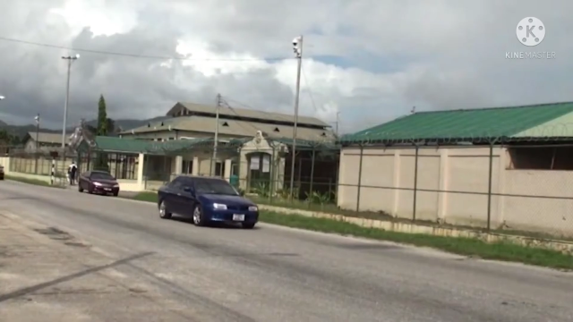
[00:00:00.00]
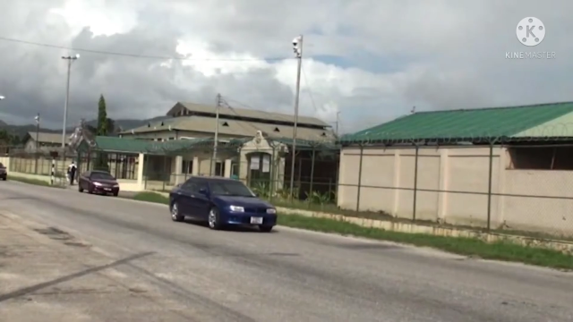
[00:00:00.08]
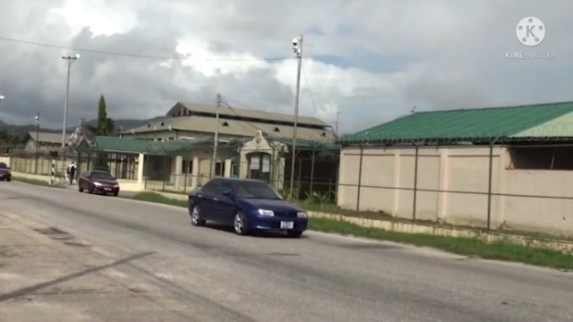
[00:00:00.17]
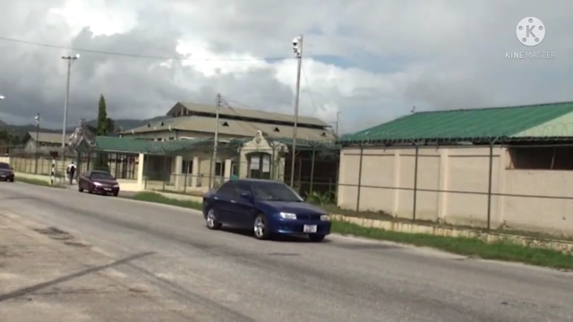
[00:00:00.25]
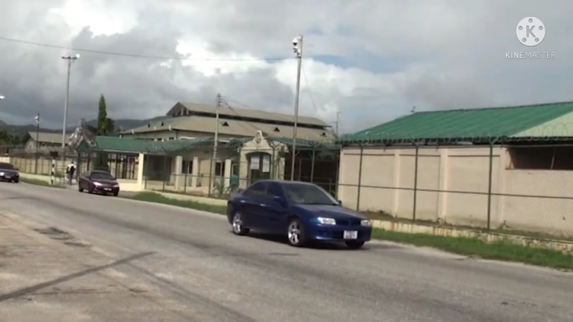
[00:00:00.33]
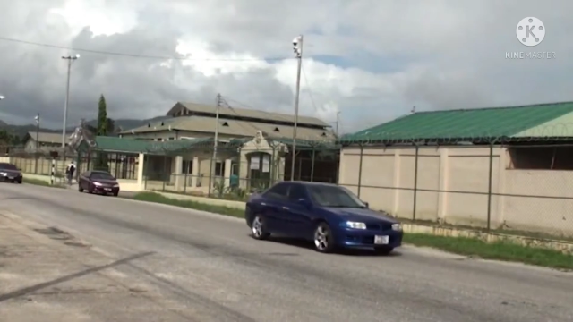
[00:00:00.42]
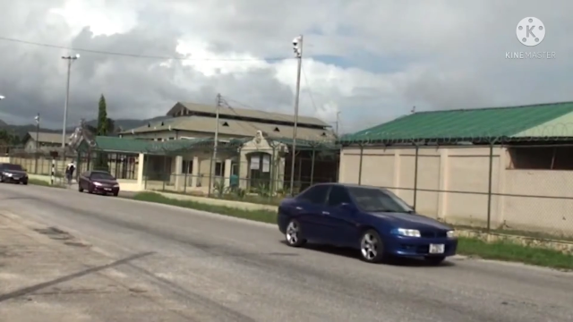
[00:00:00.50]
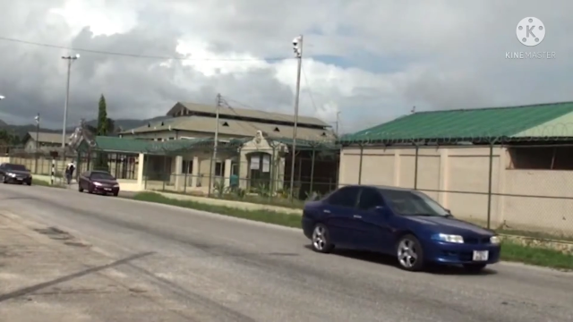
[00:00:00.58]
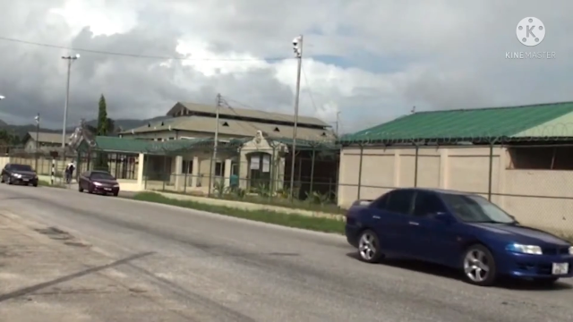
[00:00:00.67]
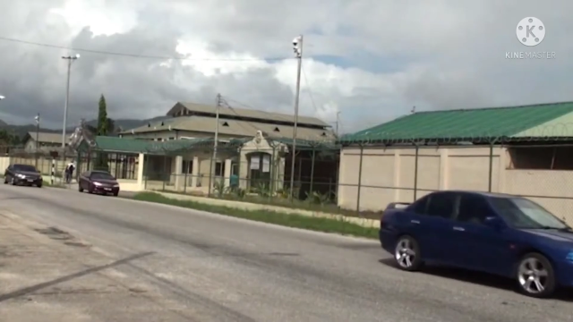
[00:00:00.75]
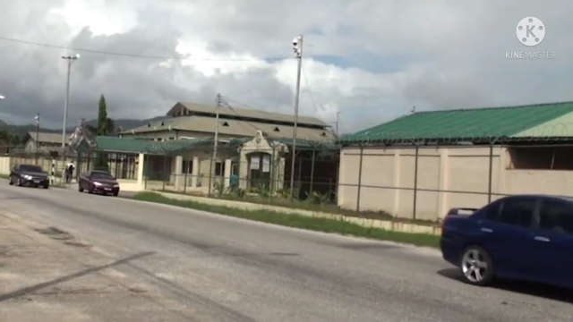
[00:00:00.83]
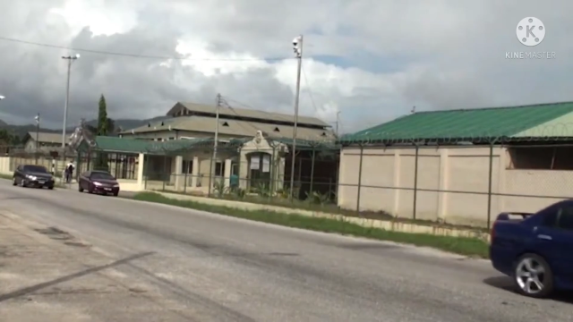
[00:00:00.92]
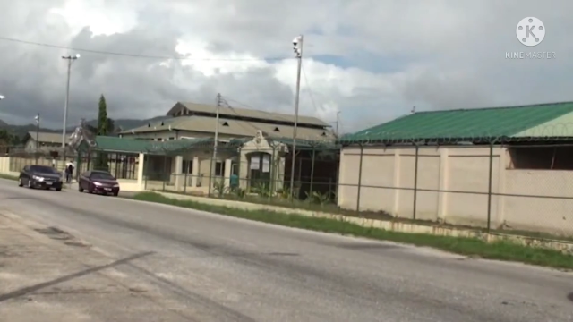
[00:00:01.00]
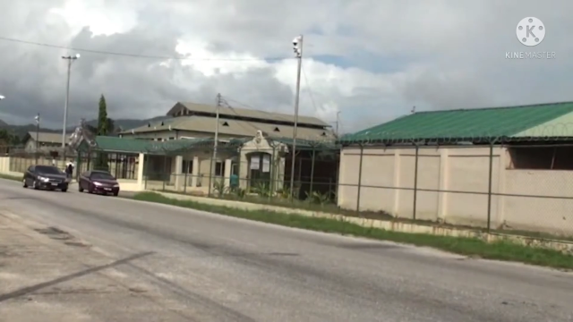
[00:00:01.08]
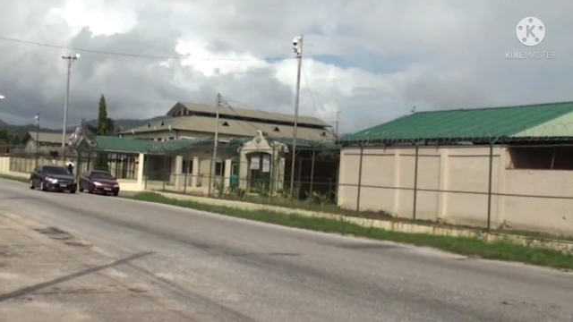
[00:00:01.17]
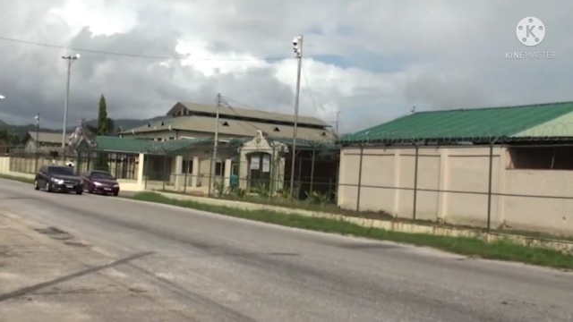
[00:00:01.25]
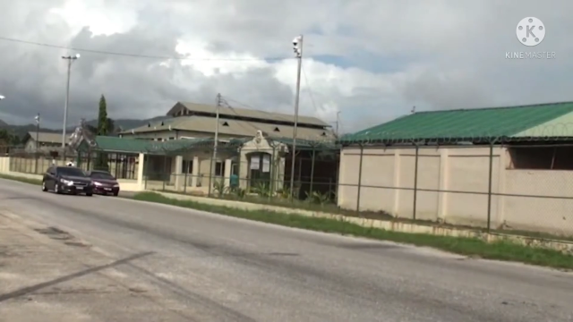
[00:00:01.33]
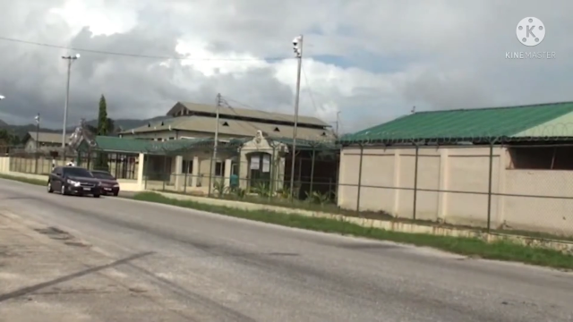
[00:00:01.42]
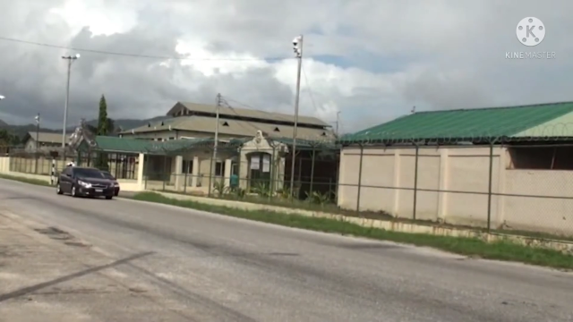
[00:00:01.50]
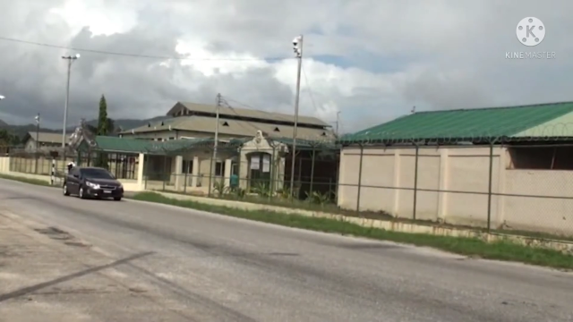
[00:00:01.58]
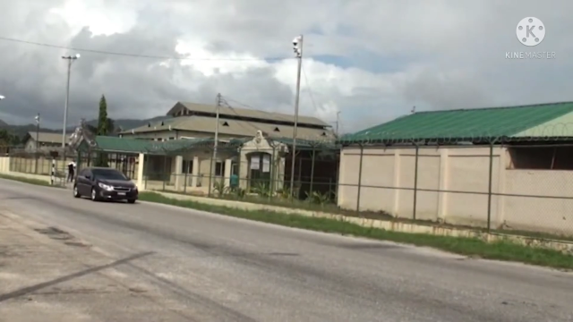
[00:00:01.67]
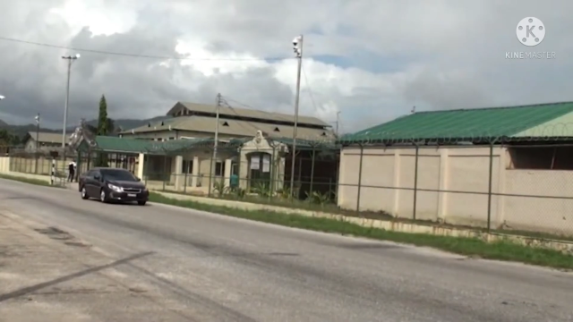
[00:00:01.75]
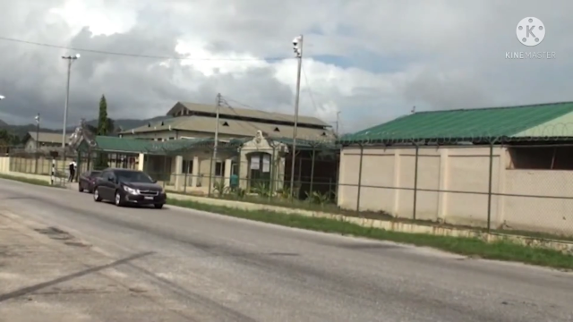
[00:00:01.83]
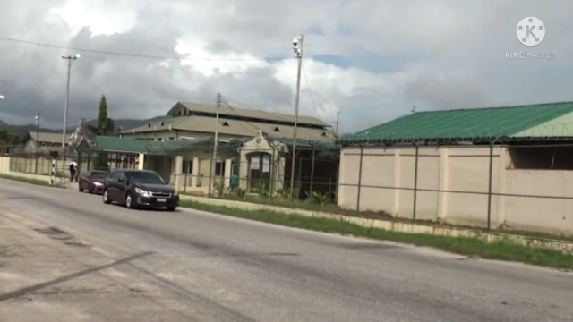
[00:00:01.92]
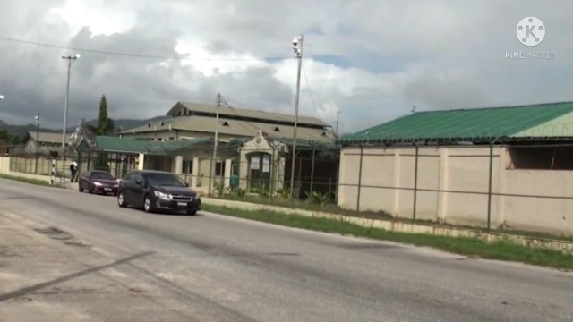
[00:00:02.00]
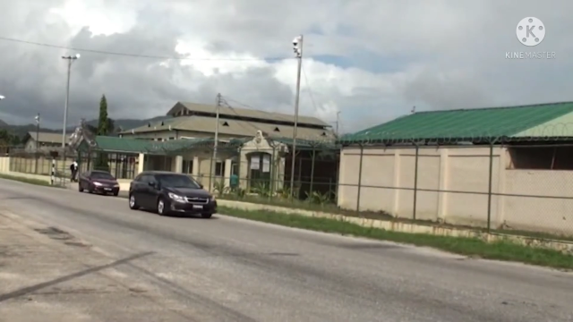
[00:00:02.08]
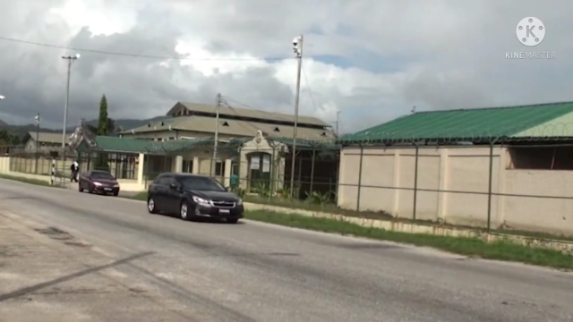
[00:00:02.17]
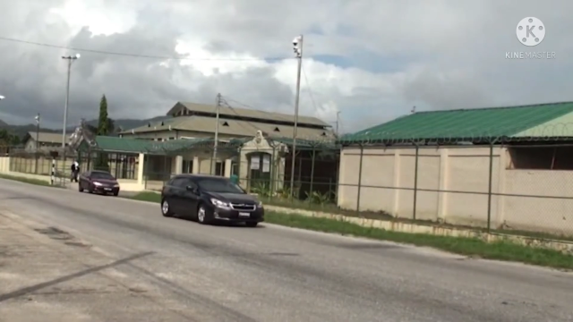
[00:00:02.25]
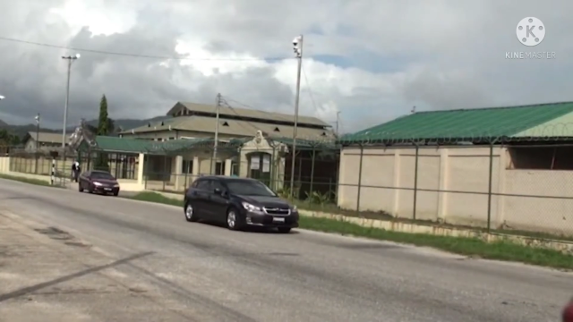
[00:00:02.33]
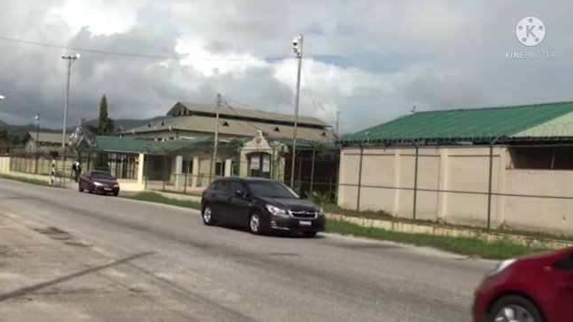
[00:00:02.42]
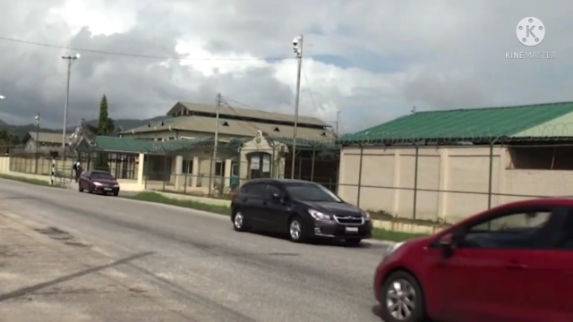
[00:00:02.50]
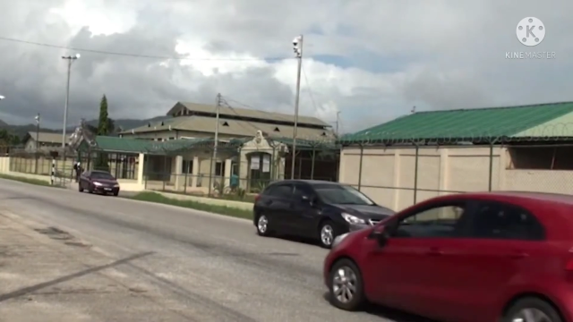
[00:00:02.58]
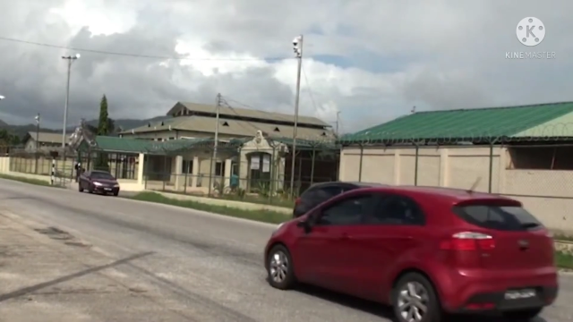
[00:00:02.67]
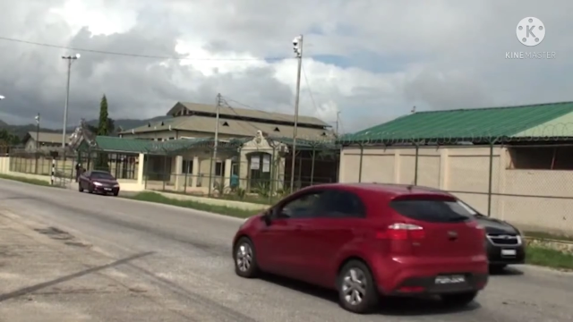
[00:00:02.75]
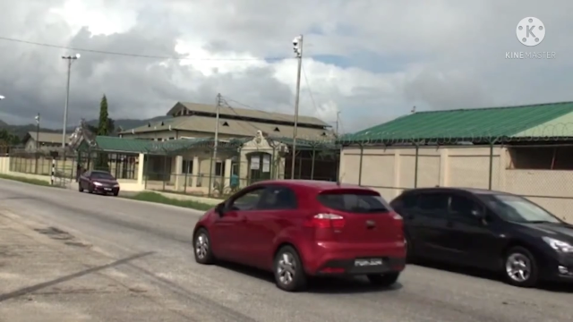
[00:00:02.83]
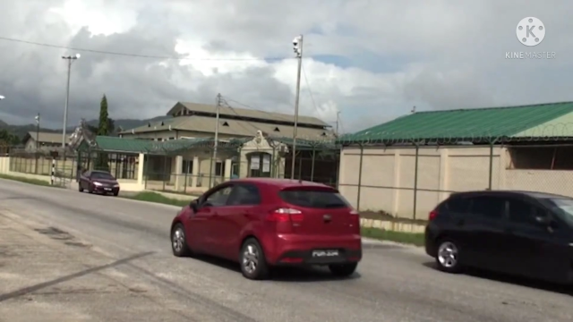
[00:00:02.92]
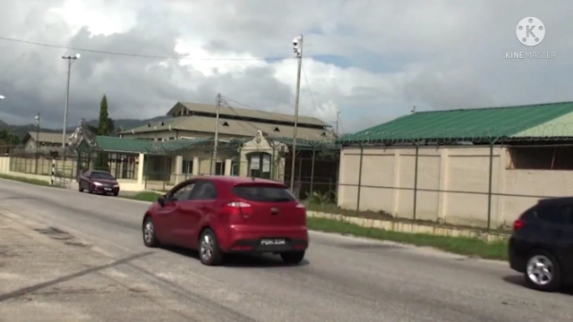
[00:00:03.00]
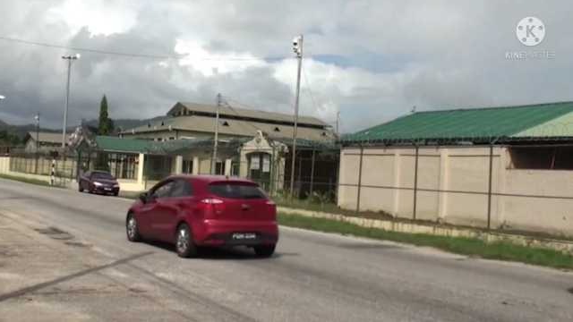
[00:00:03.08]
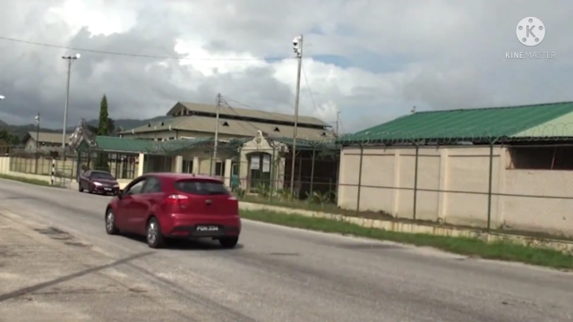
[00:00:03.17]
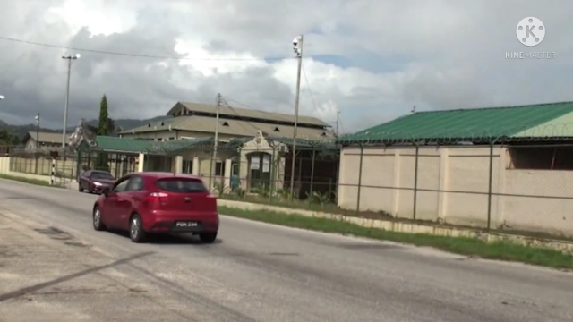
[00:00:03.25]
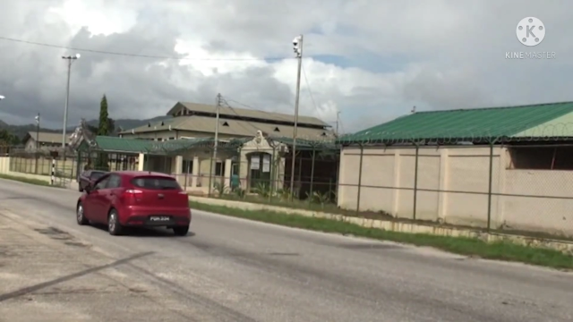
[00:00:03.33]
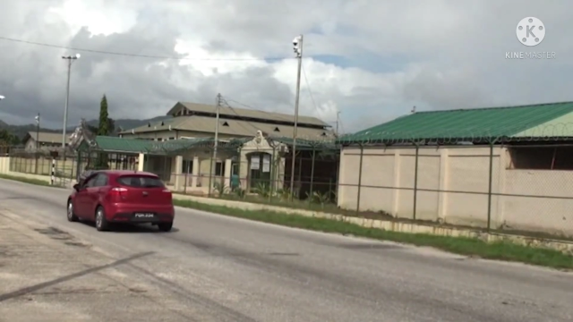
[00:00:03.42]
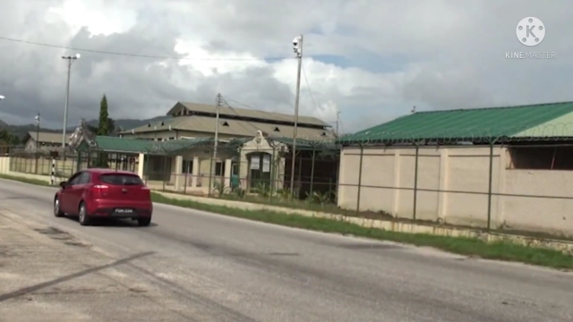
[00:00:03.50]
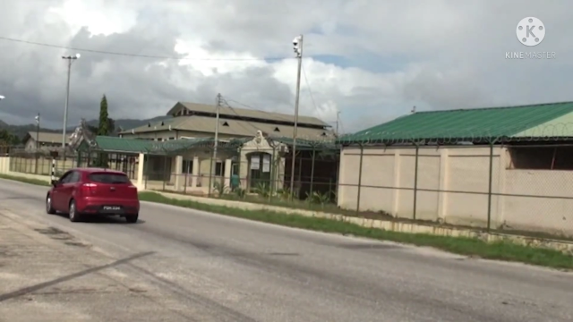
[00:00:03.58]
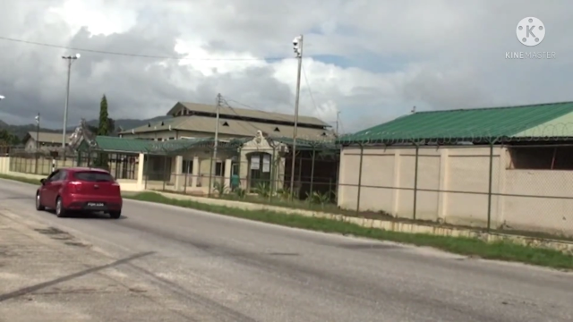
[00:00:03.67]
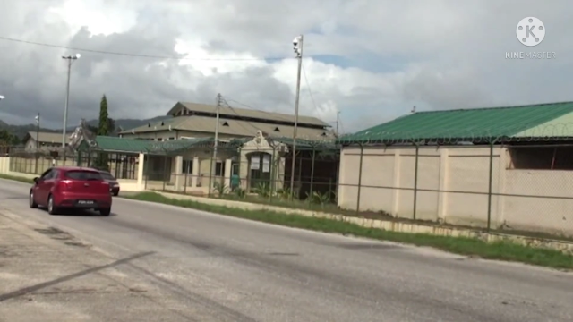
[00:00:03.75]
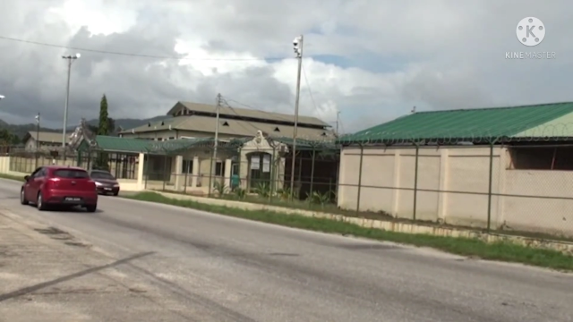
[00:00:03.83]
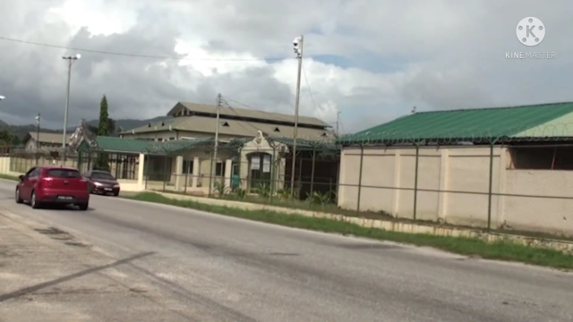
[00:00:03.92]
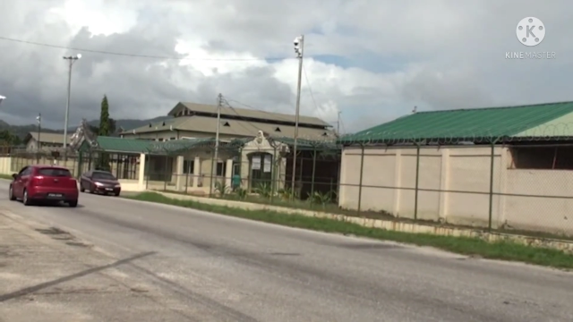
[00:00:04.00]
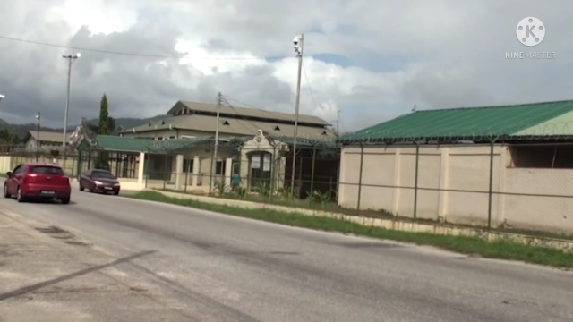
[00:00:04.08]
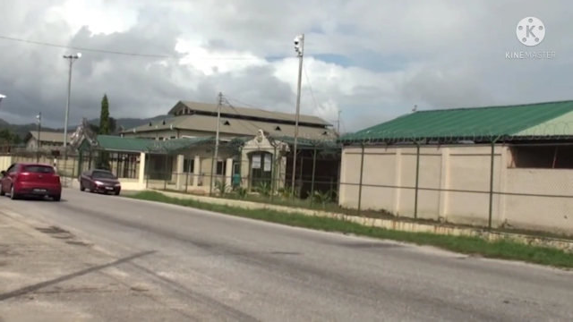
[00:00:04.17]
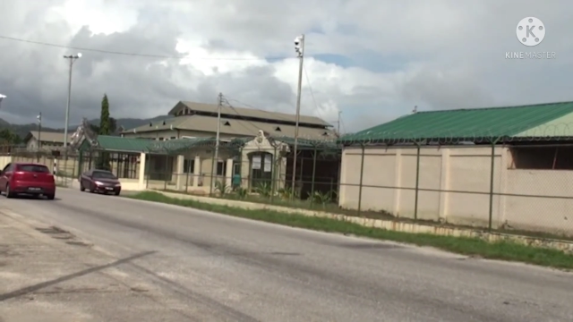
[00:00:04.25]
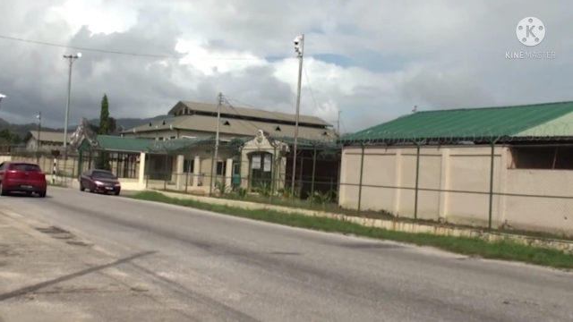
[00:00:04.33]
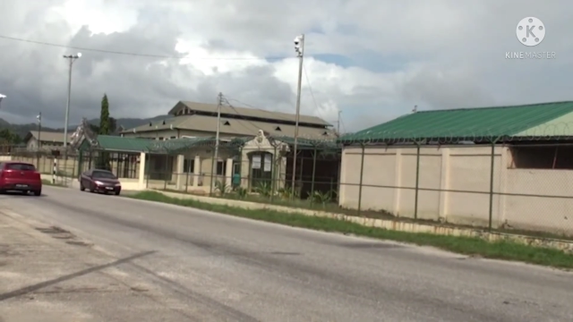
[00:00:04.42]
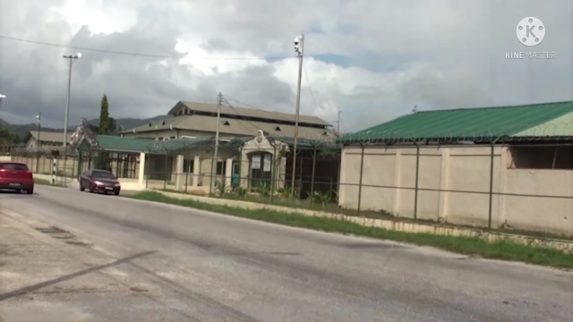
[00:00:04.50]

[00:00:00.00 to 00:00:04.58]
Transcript: No face is visible, so there are no lips to read.